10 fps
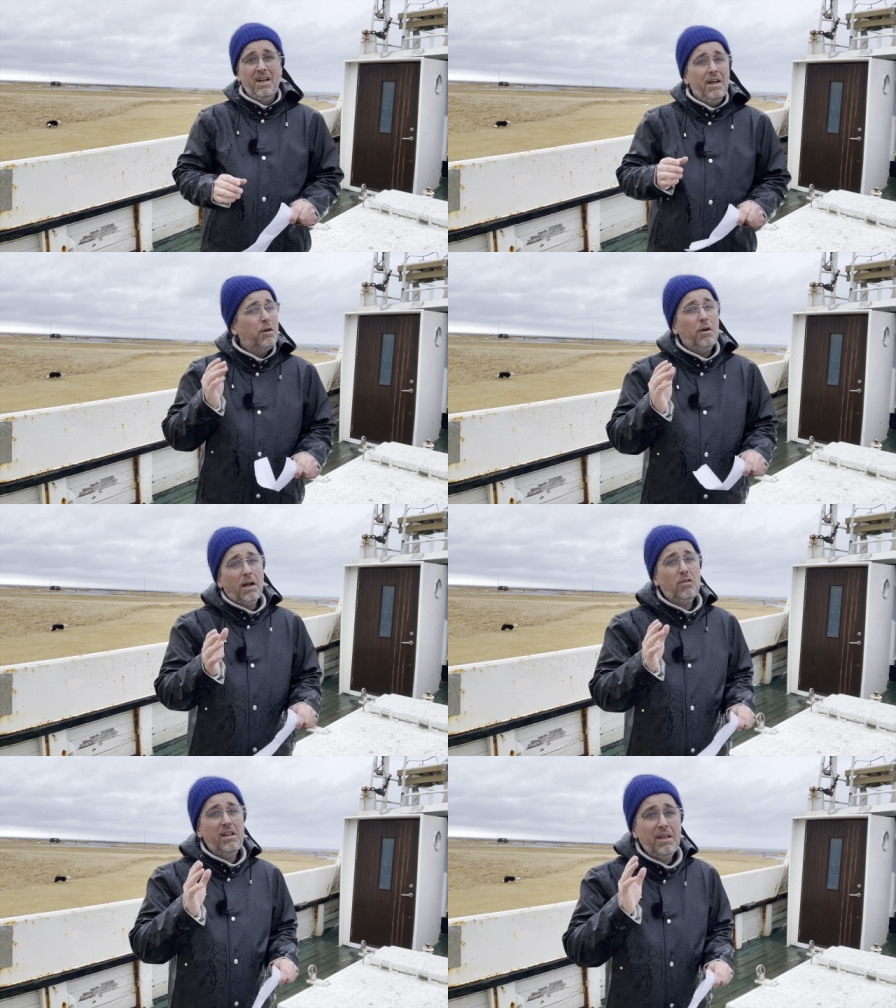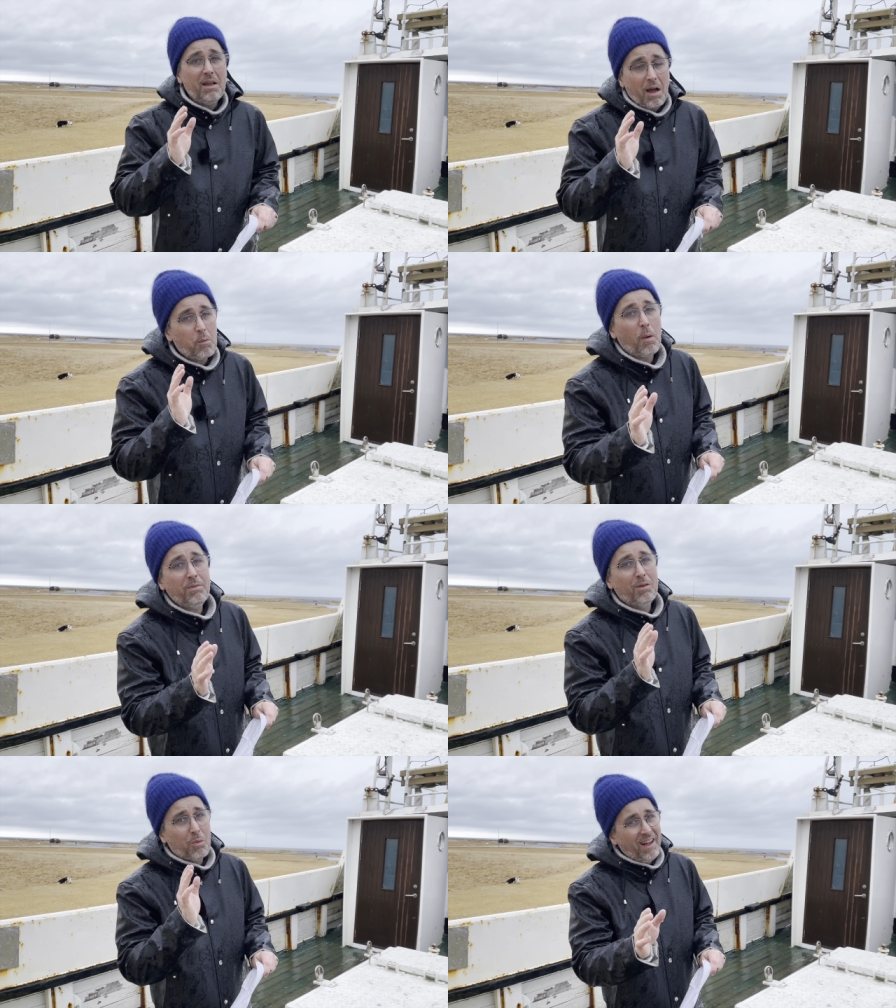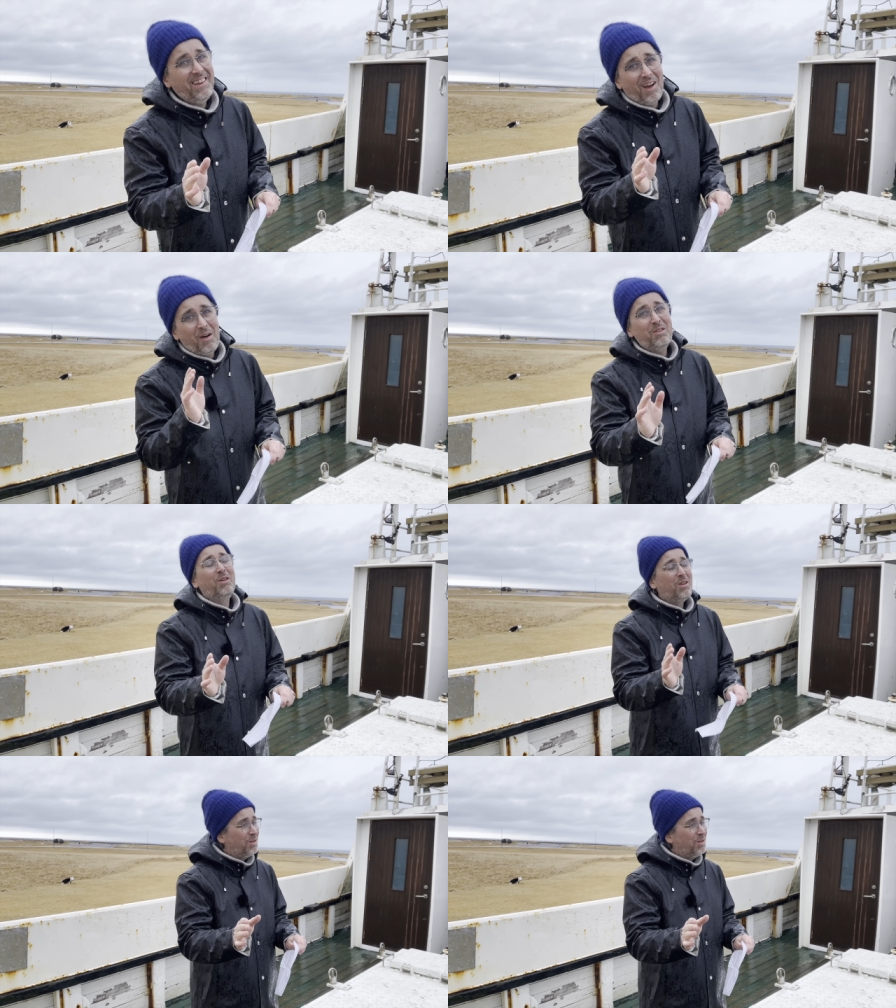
It could actually erupt it right now as we're